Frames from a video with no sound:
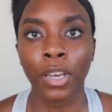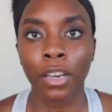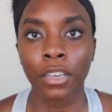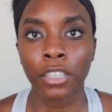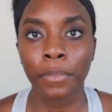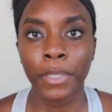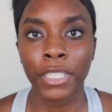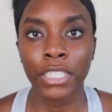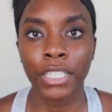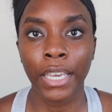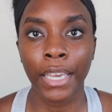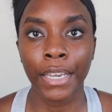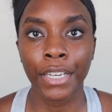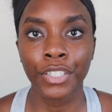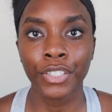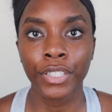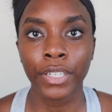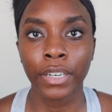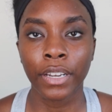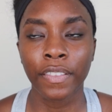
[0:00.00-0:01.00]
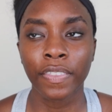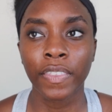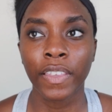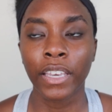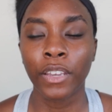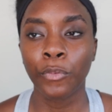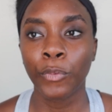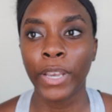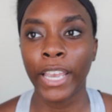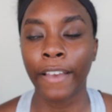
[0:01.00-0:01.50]
documentation and
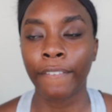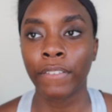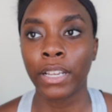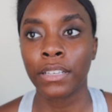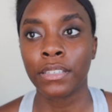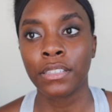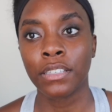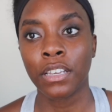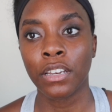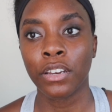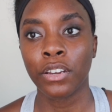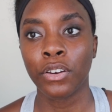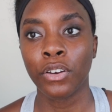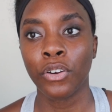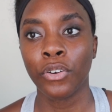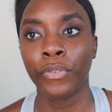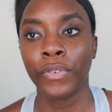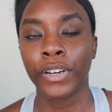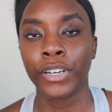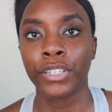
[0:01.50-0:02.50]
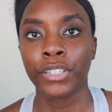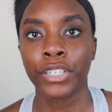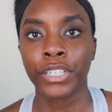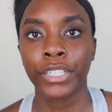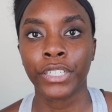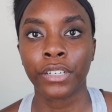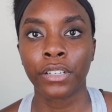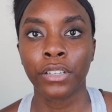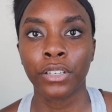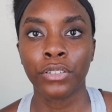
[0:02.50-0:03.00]
then we have to send it over to
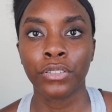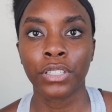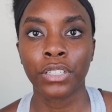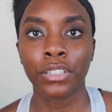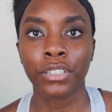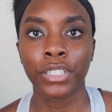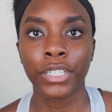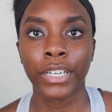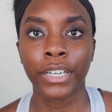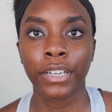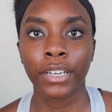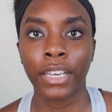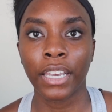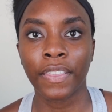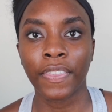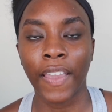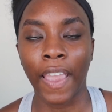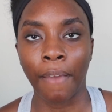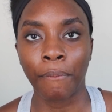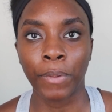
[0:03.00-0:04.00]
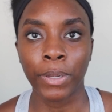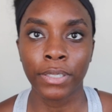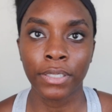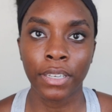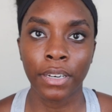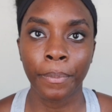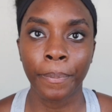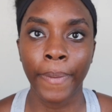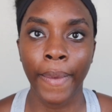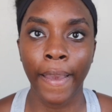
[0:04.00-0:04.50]
your closing attorney and they have to
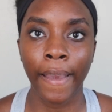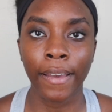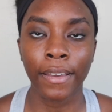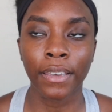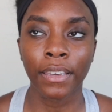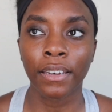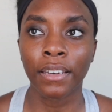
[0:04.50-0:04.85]
send it back.